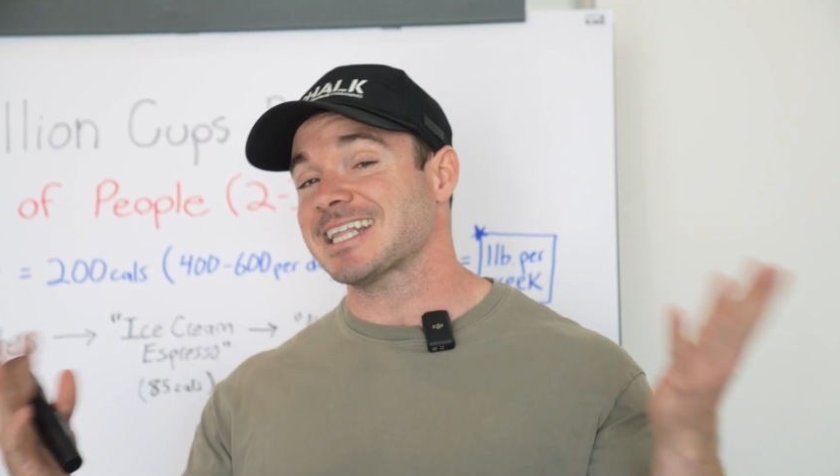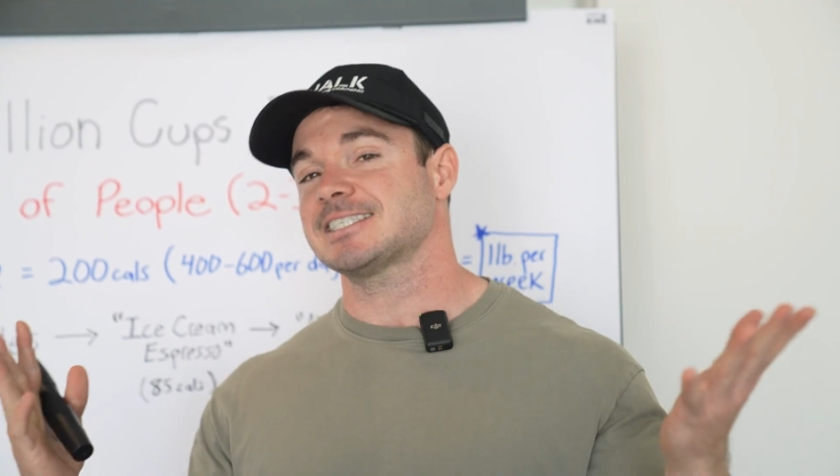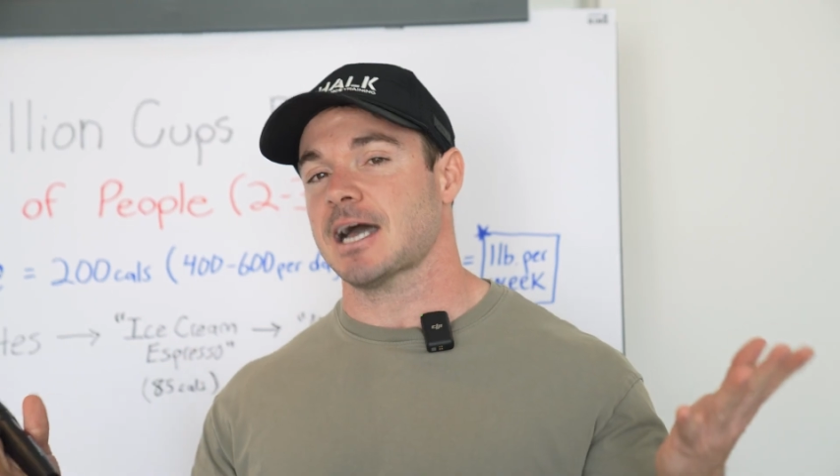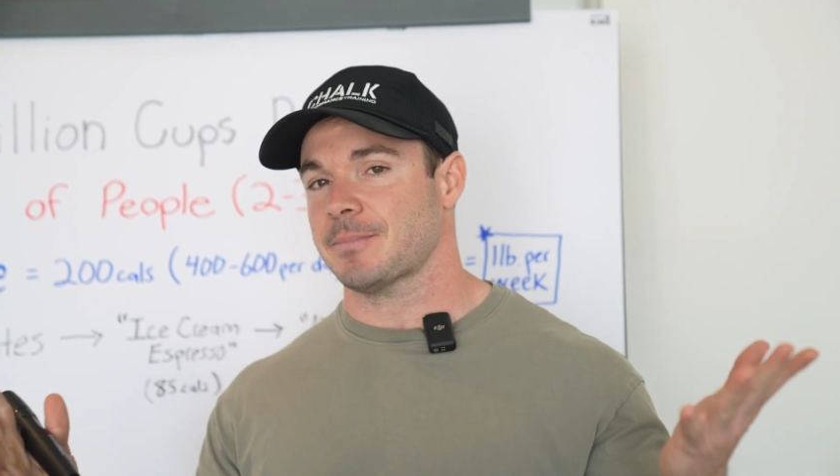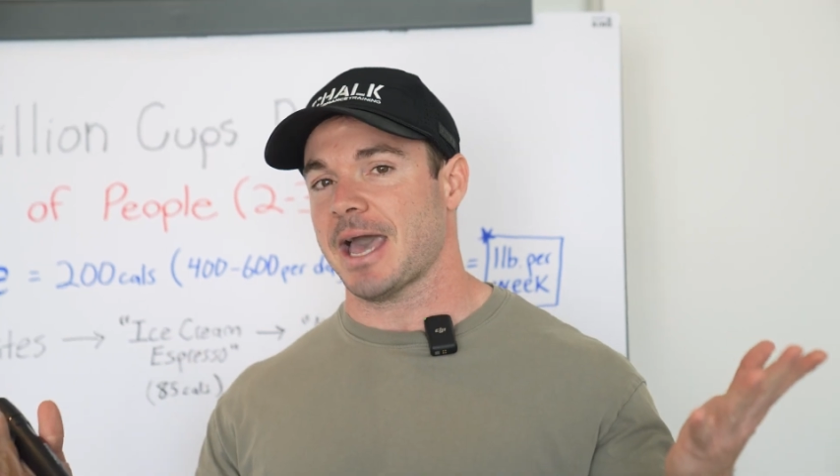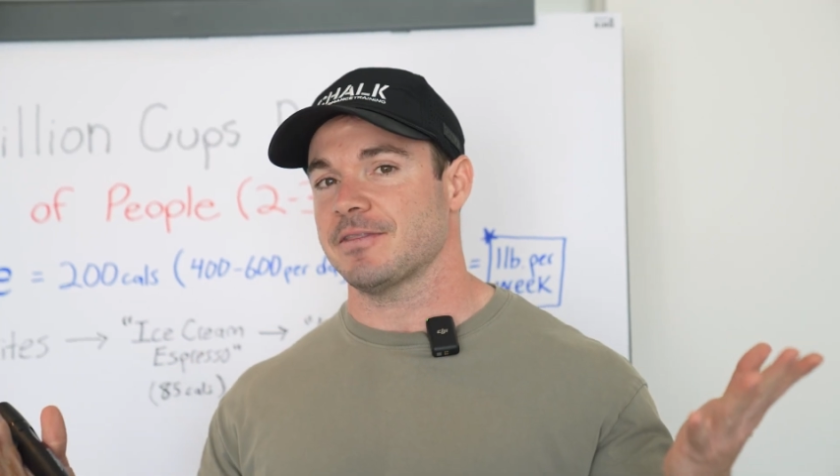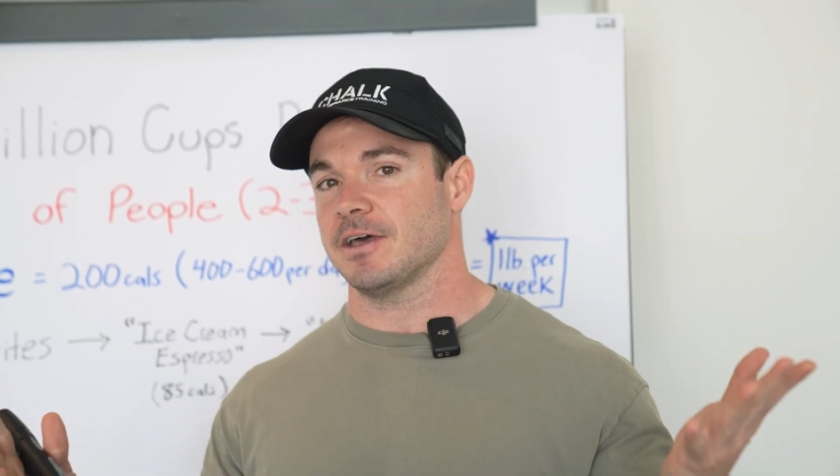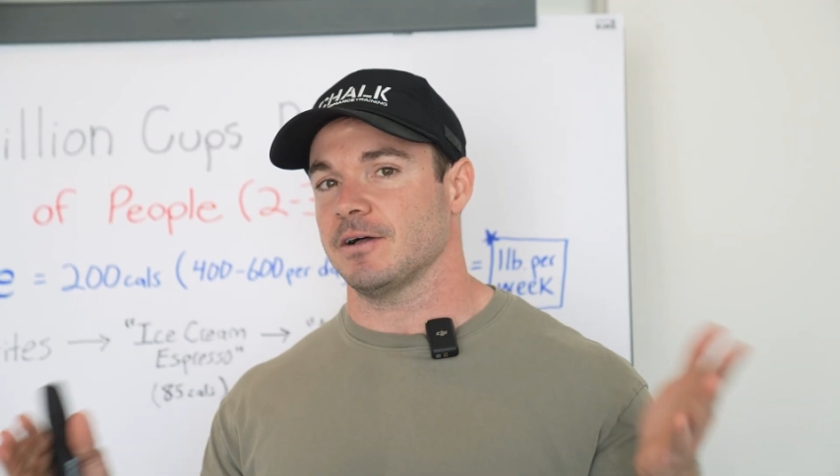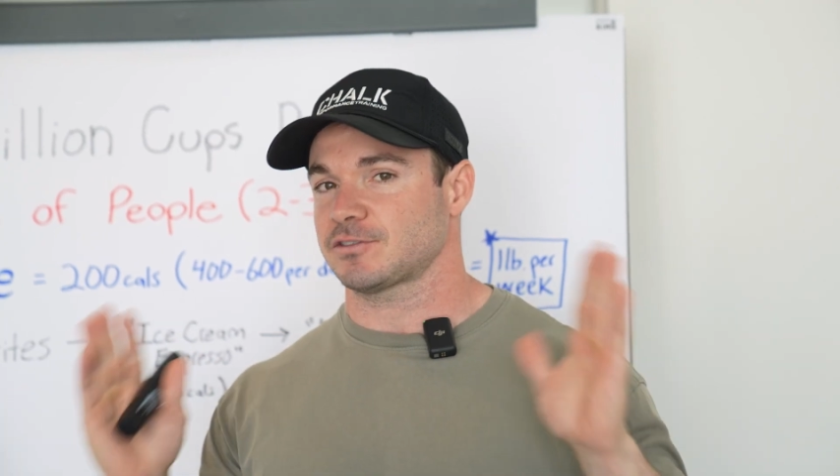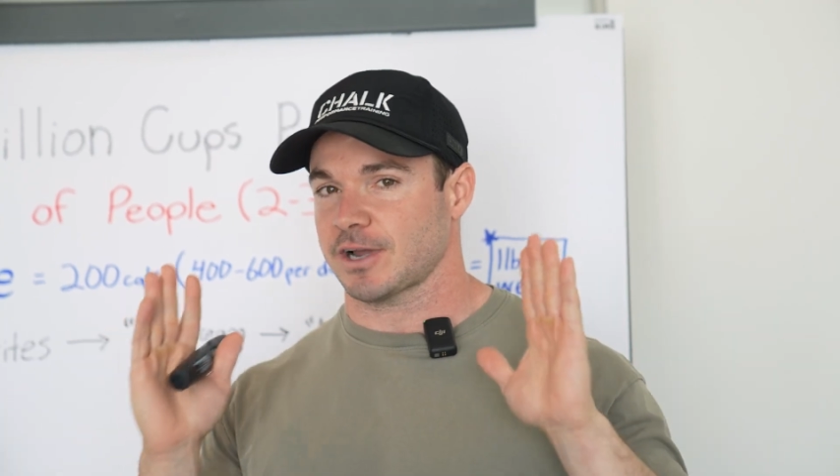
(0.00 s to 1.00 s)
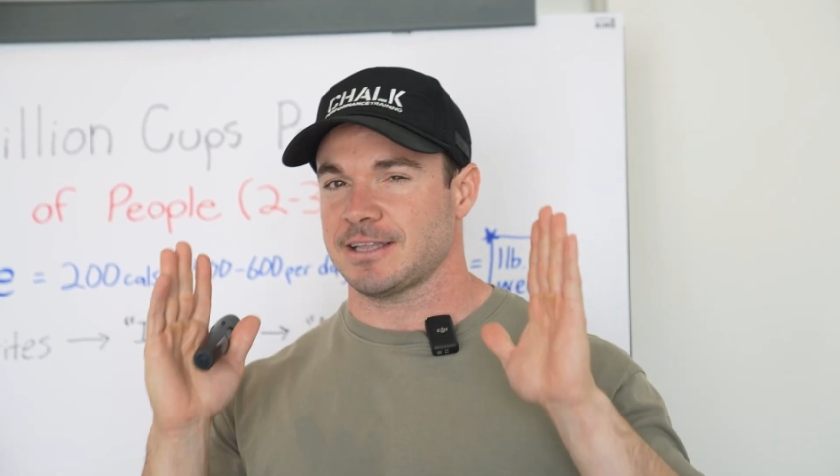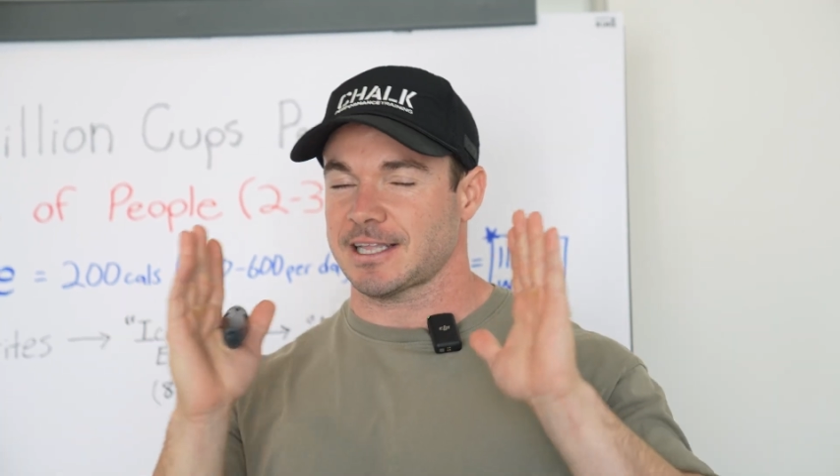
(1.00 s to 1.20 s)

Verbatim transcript: That's not bad though, that's right?